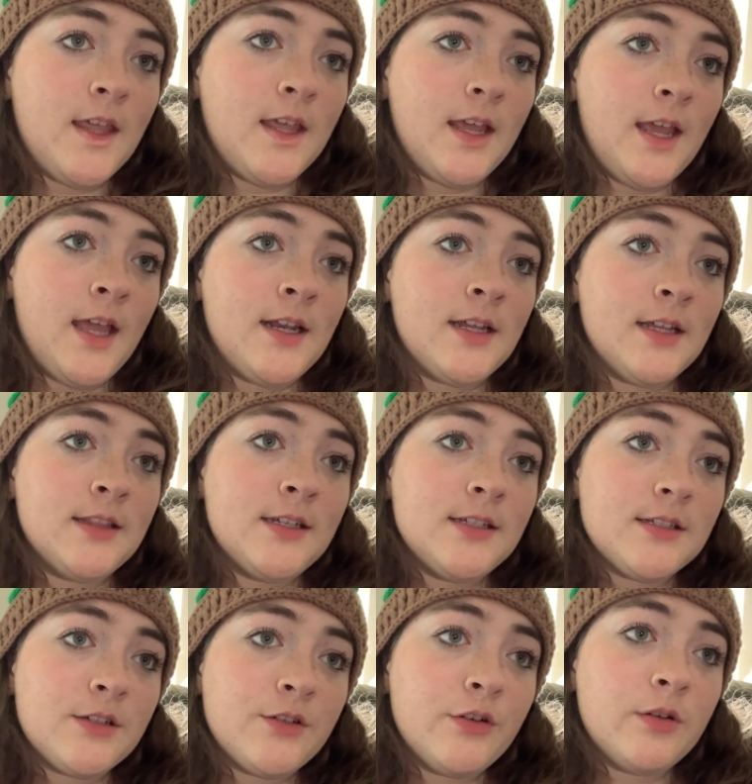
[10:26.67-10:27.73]
And at
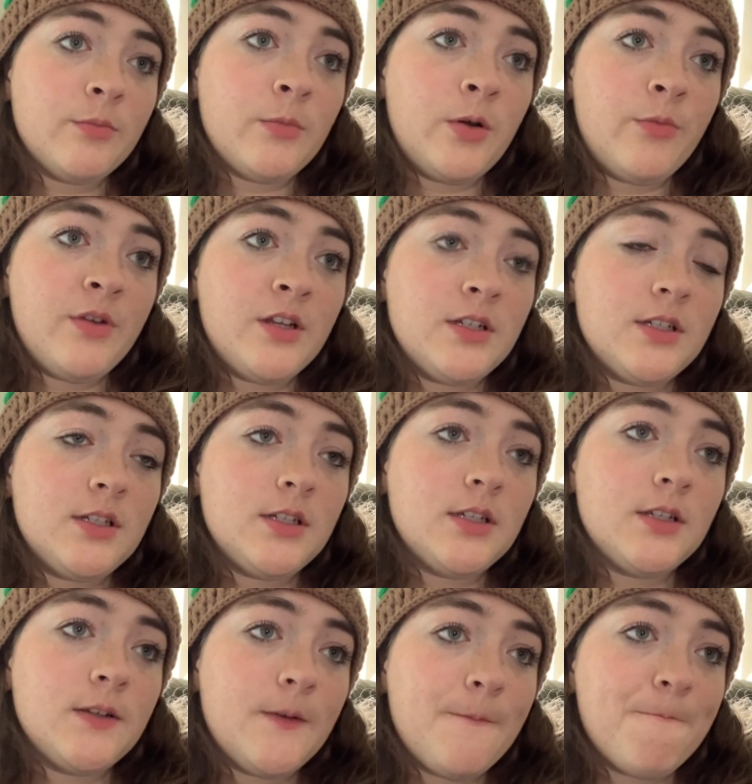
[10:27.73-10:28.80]
this current moment,
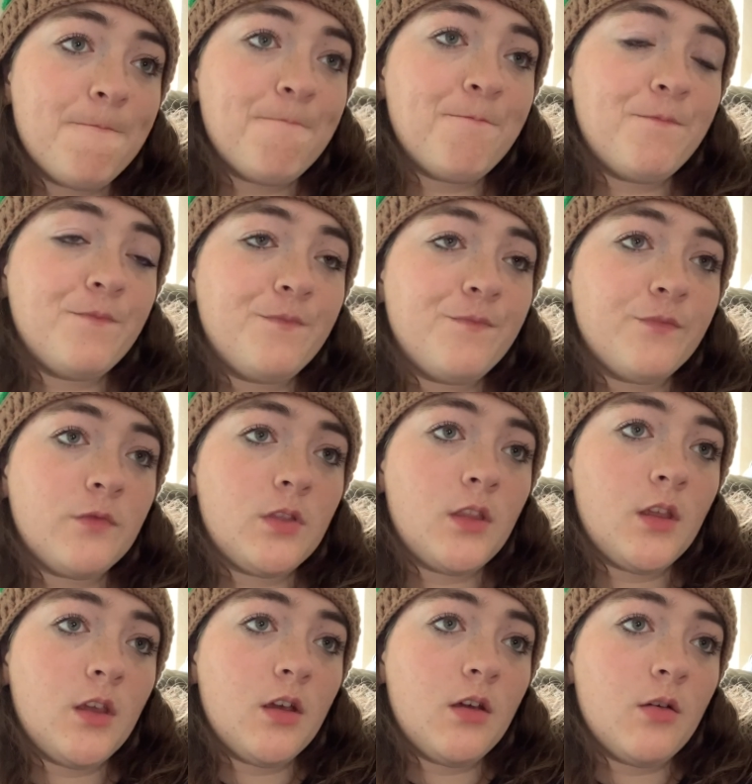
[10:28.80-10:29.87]

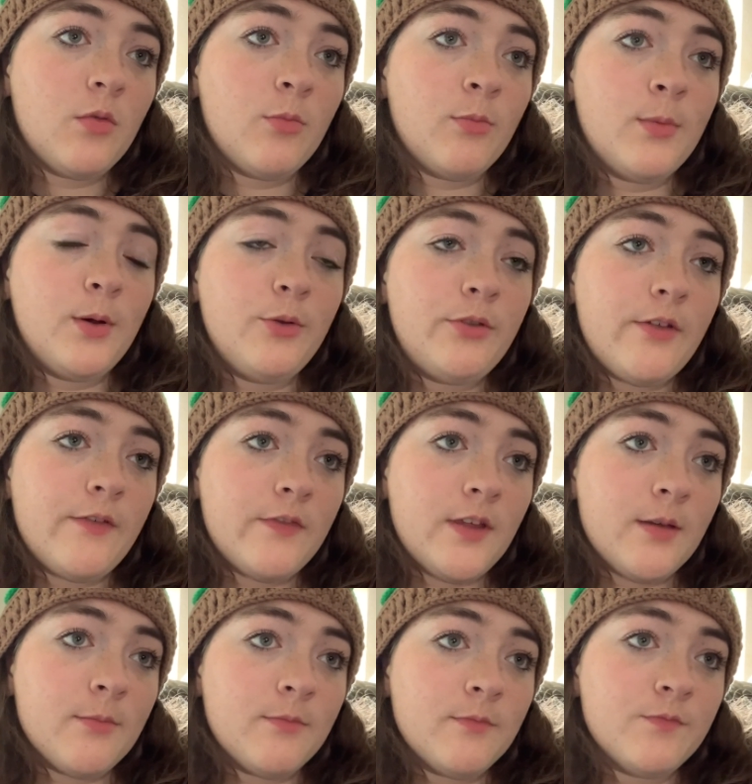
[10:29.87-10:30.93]
both of
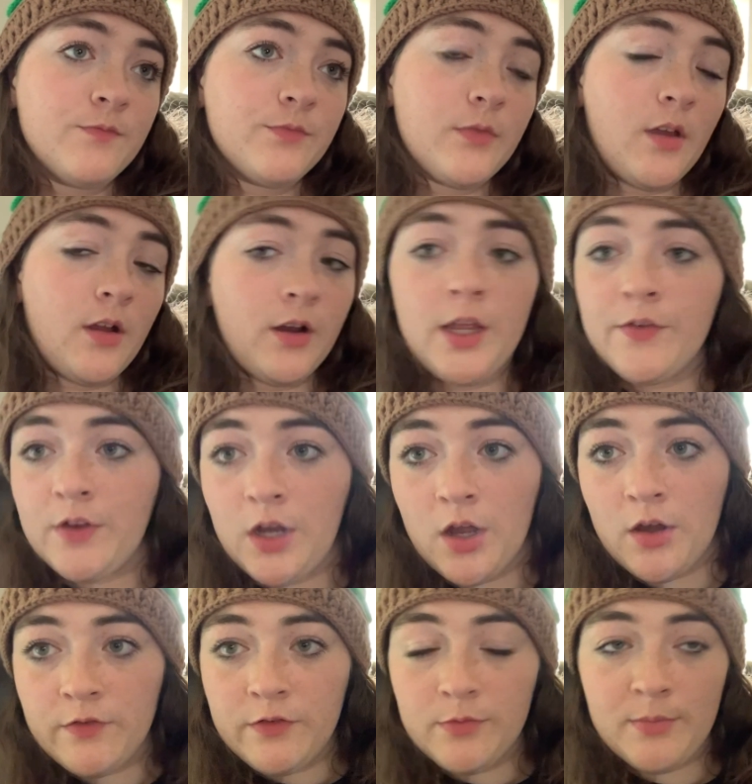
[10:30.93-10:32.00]
them are giving
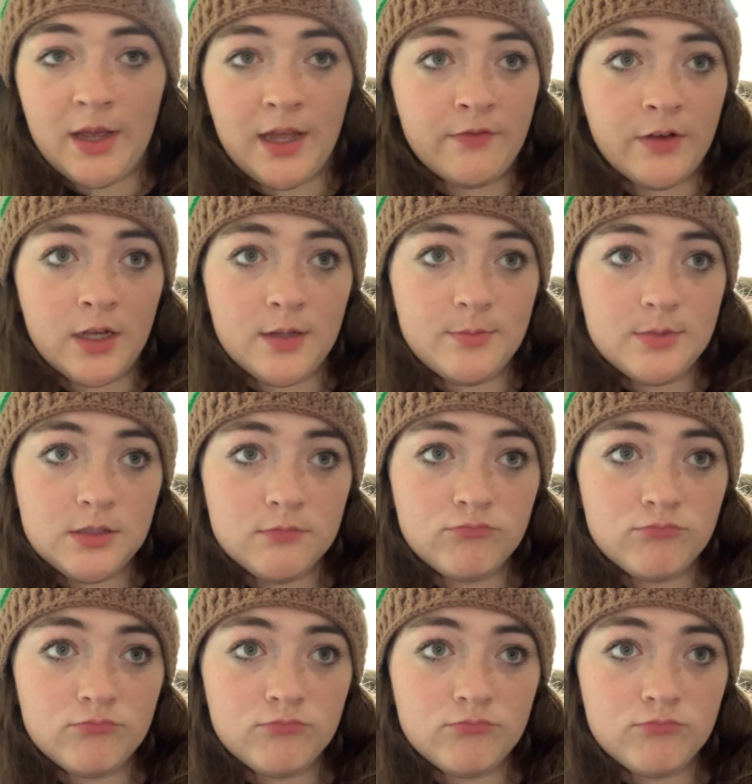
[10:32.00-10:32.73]
off bad vibes.